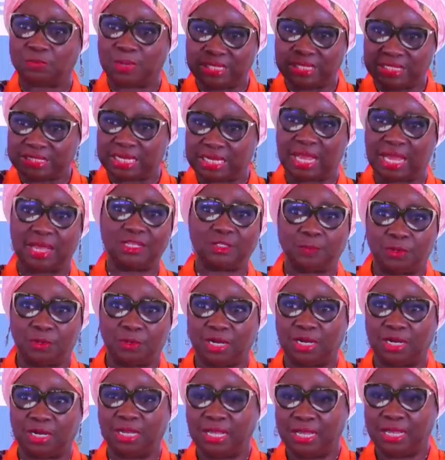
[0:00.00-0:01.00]
by the
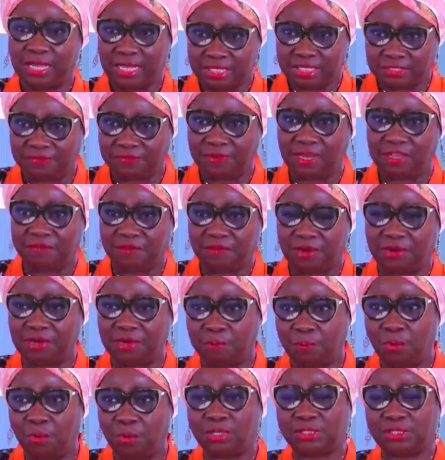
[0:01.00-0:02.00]
diaspora is very, very
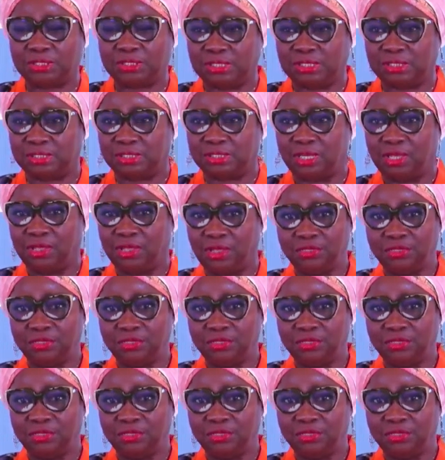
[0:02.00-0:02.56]
important.